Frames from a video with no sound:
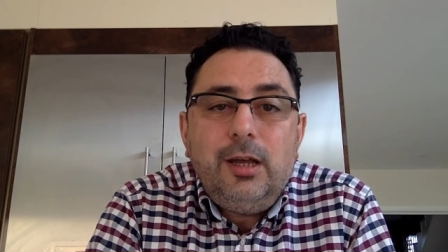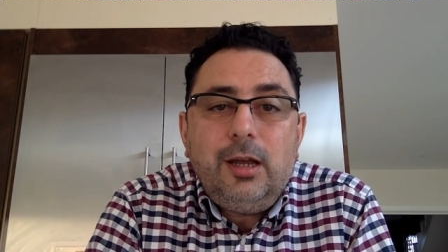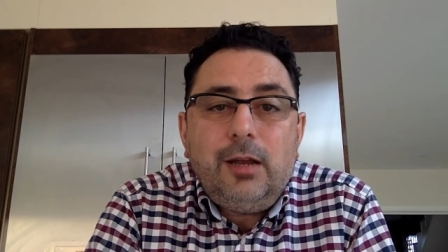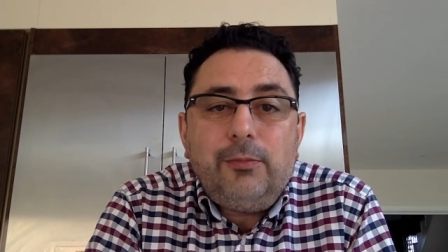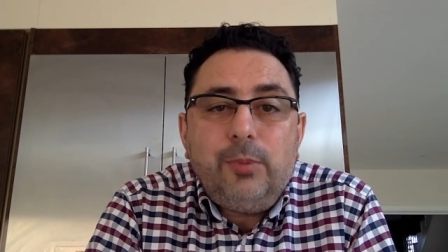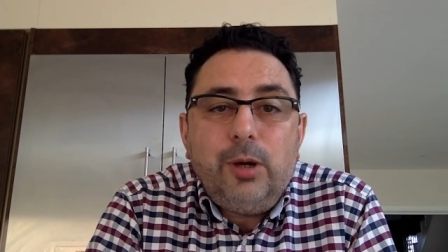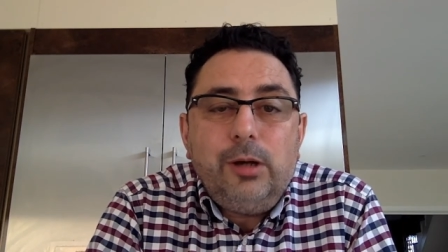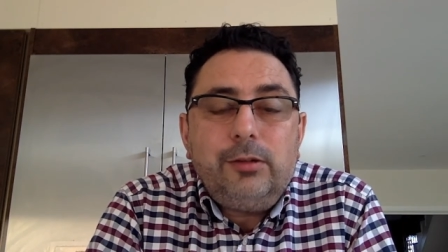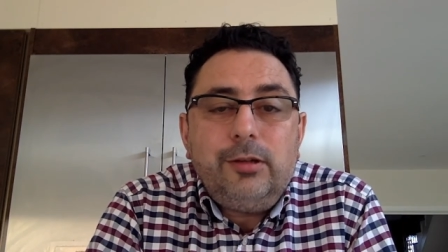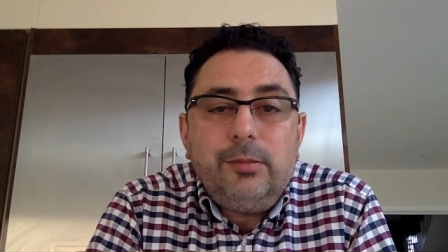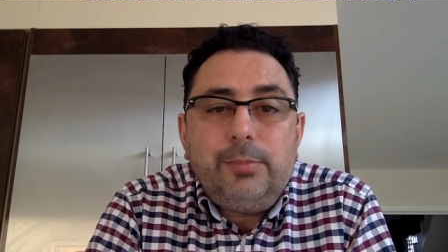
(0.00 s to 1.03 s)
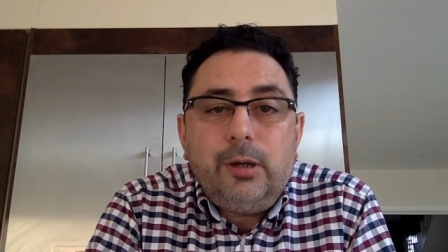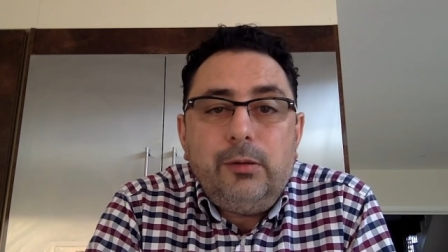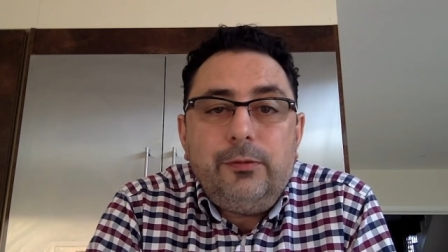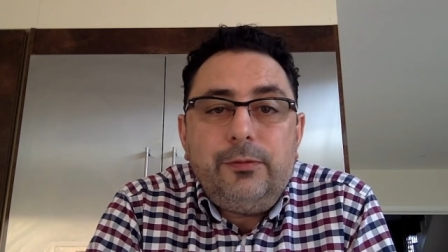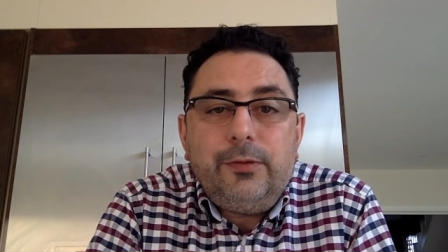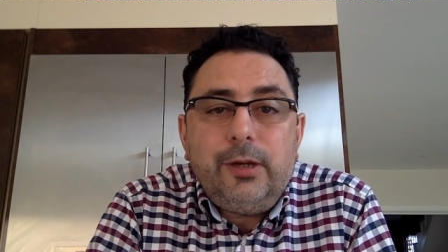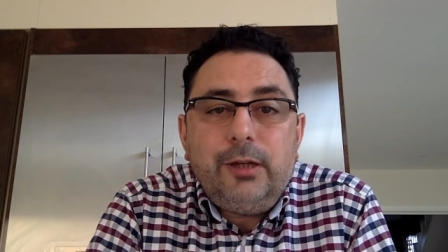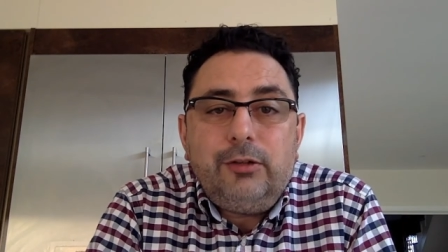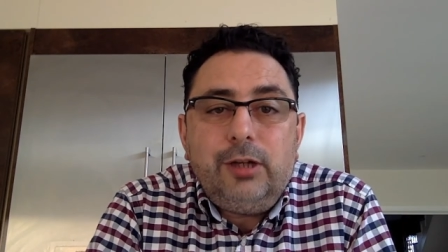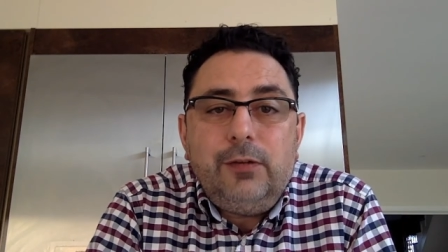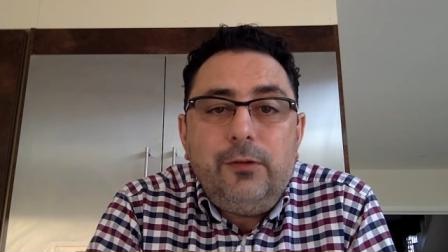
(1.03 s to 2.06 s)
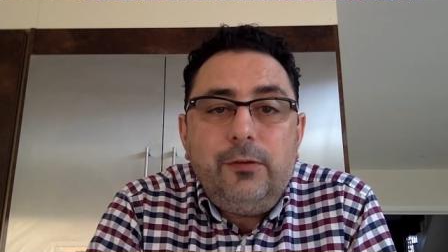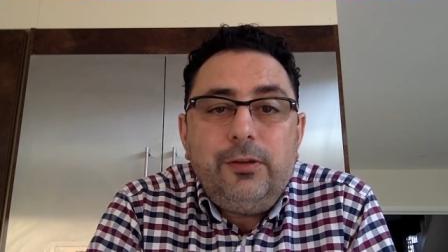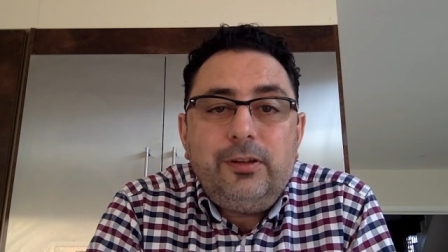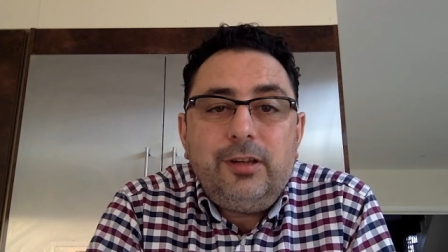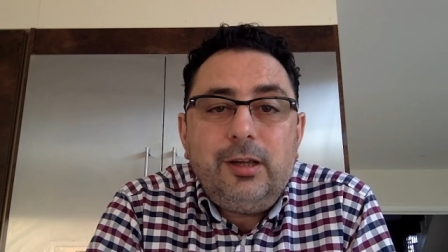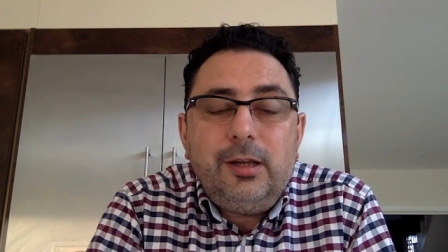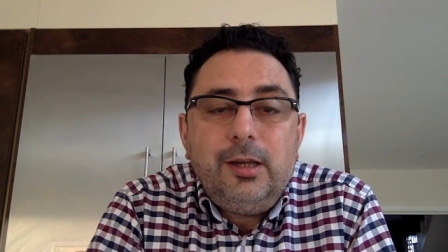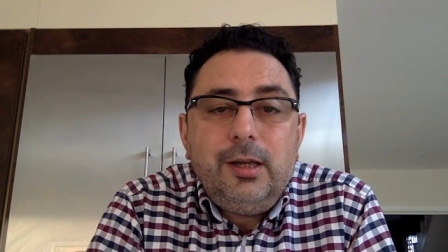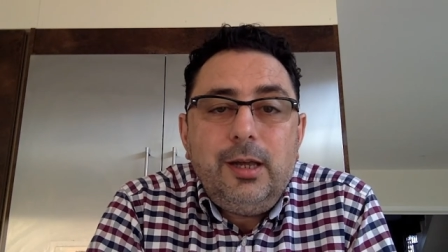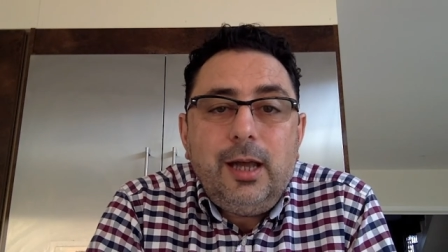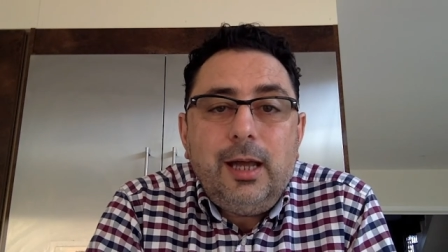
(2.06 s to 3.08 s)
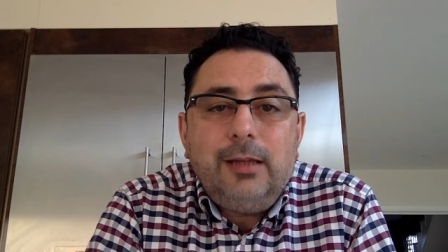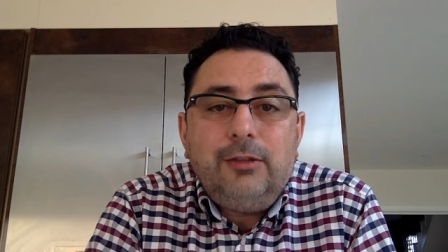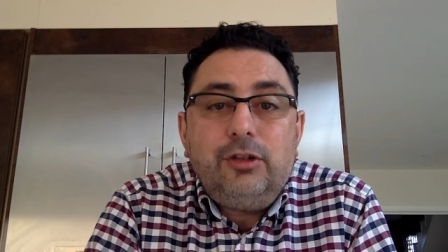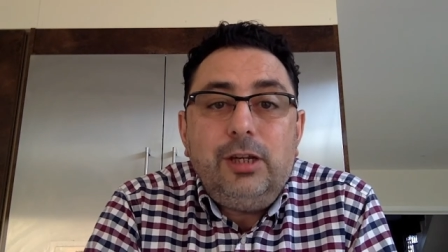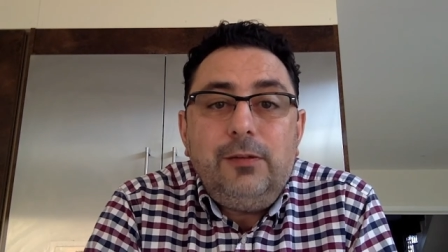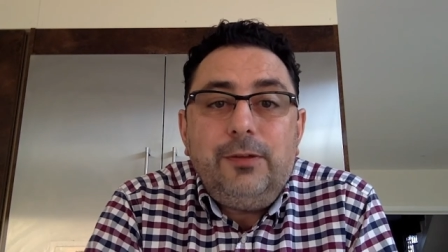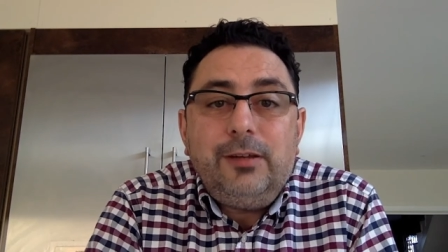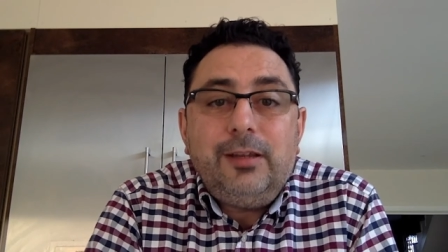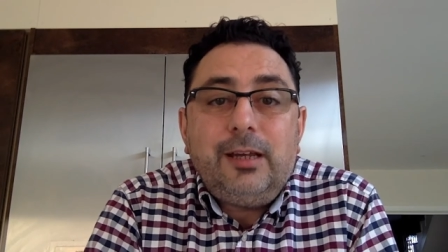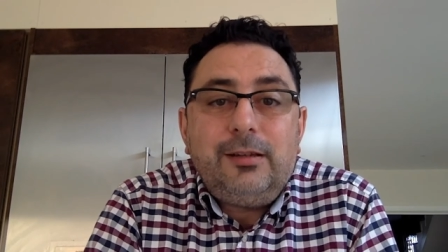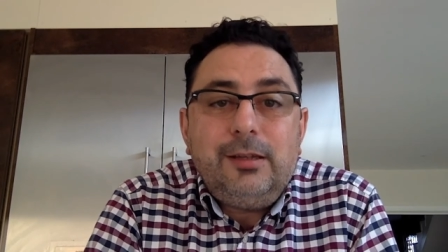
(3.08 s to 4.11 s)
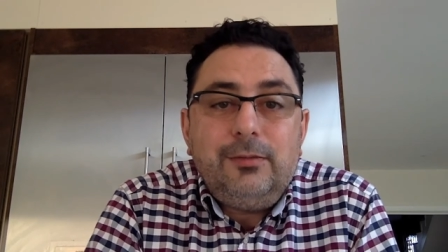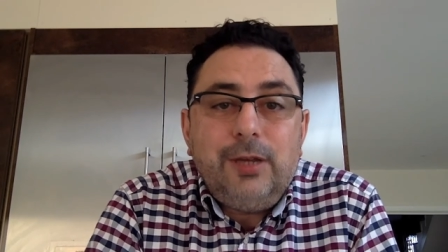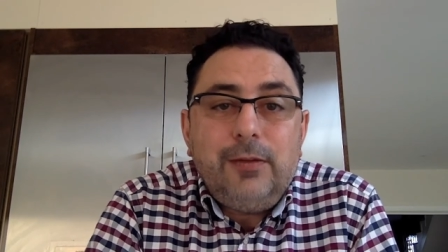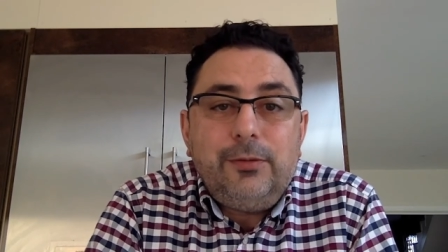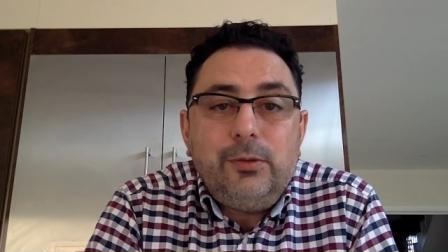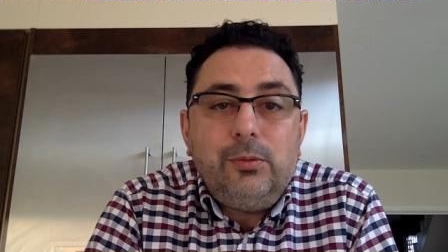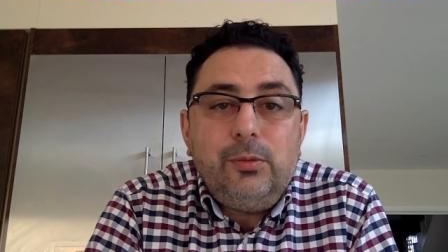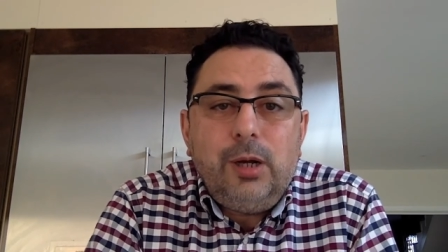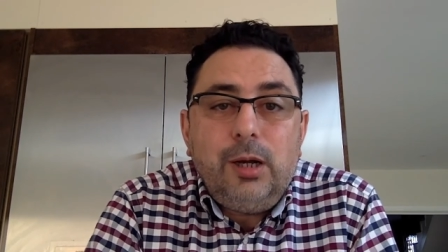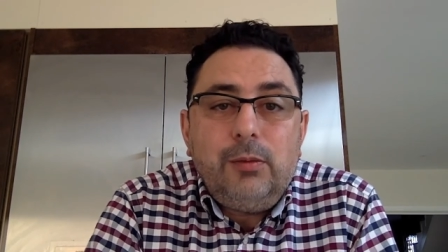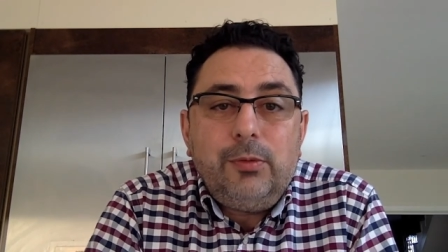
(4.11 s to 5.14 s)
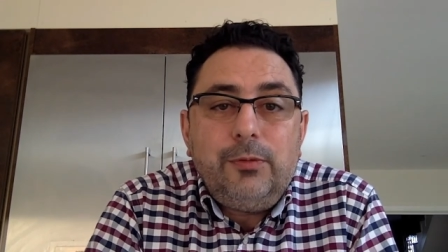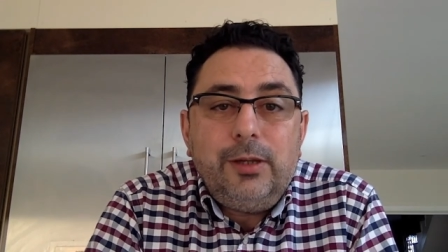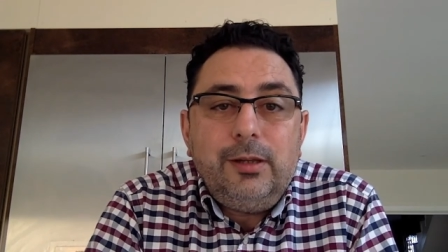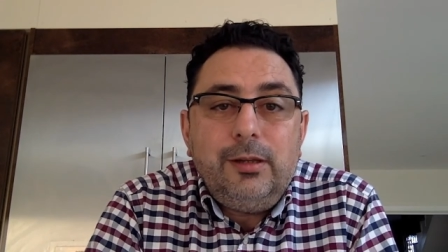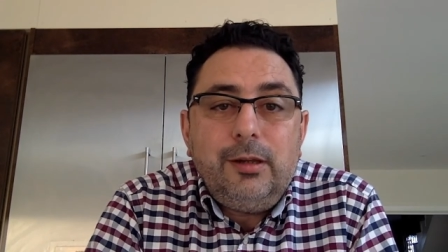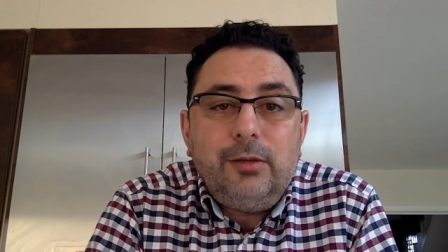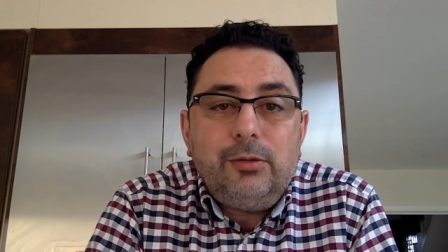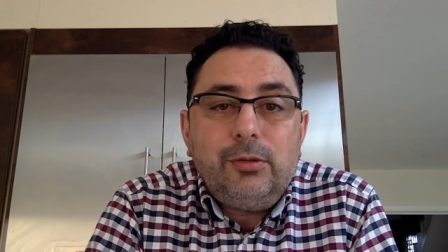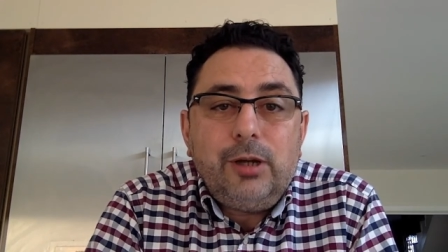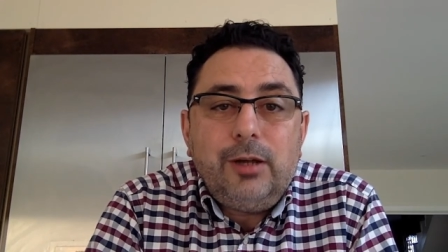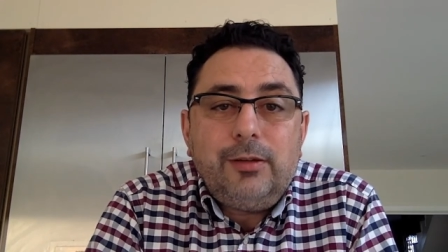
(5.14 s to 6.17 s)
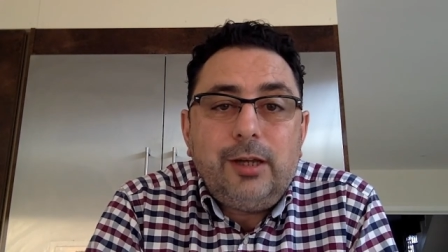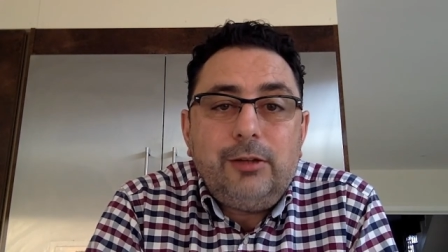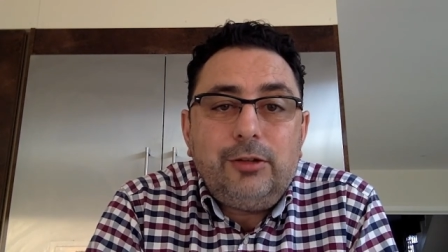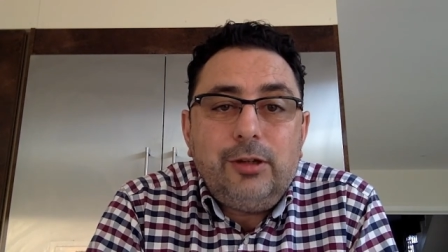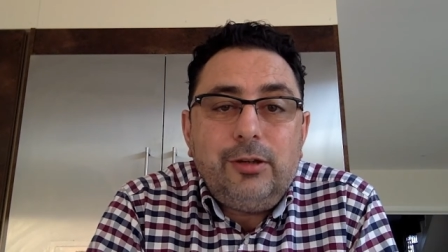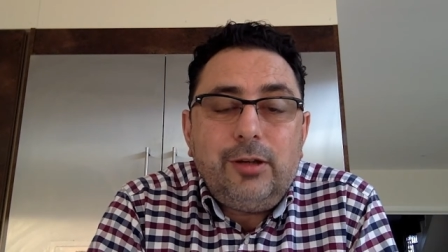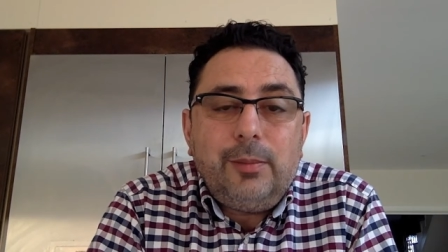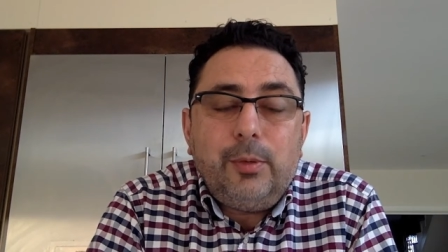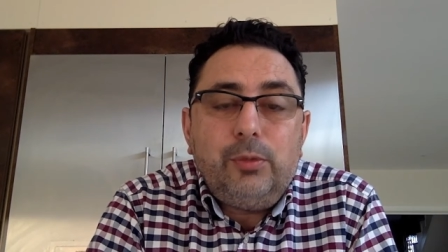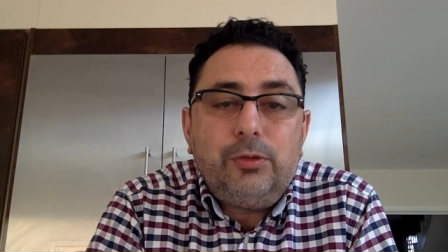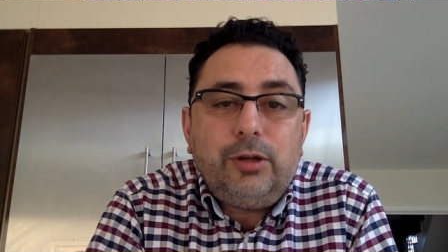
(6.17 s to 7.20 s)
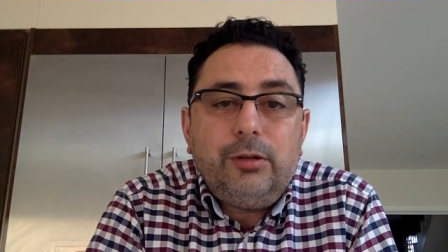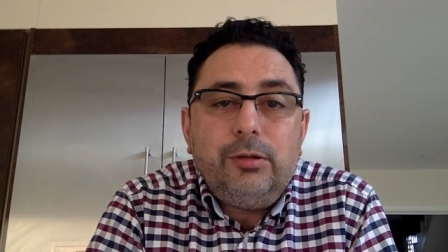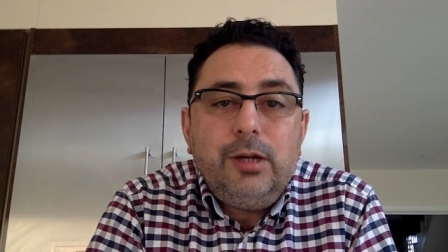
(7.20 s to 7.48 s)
and I've worked at both chief officer and chief executive level within those organisations. I'm also